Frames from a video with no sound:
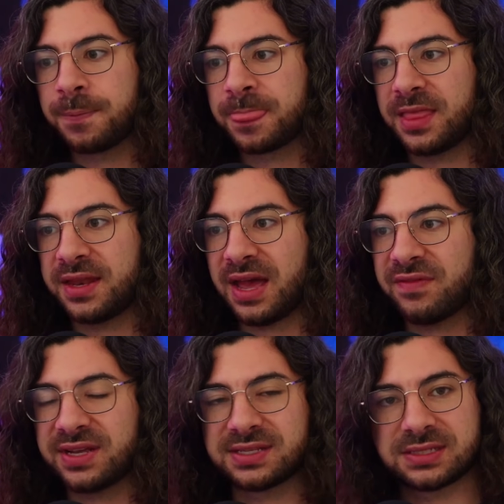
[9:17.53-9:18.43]
then
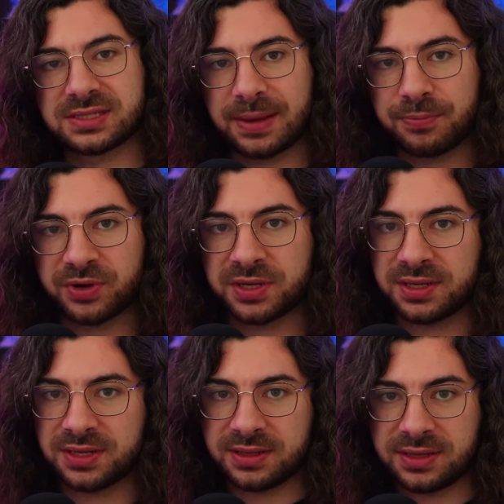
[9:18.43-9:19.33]
having a separate
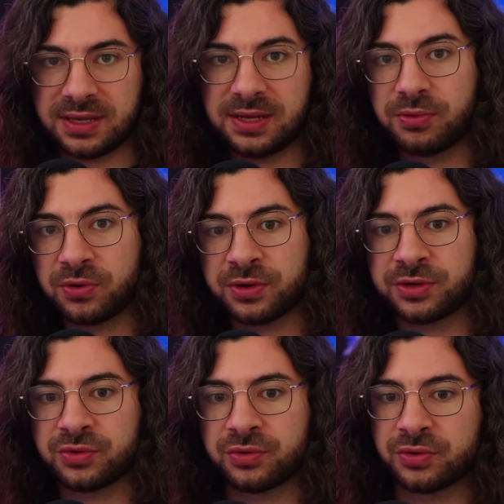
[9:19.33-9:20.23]

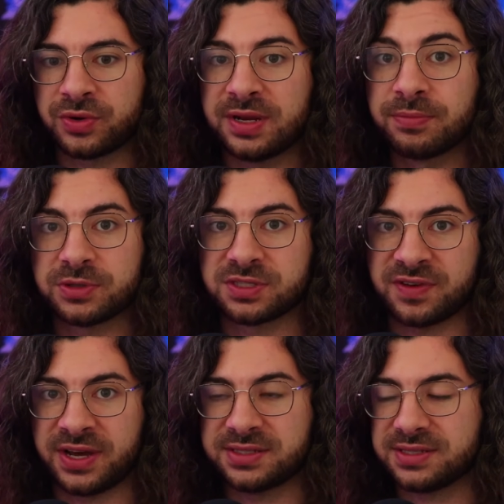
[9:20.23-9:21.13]
keyboard or input
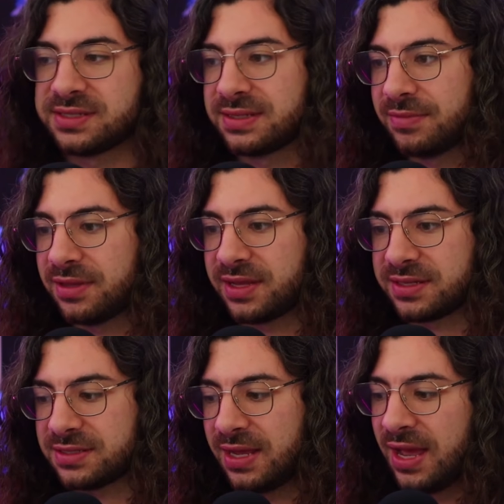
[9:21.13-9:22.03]
device is something
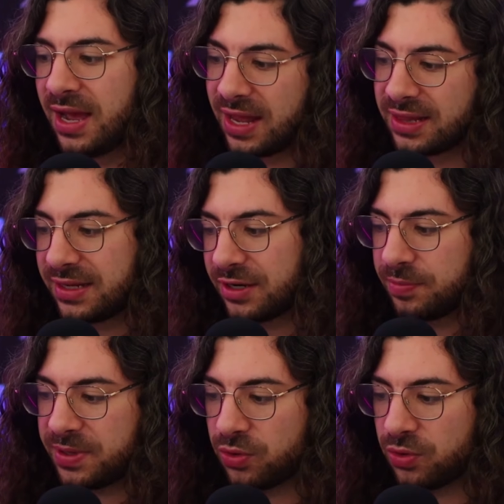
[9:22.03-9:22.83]
that's a little bit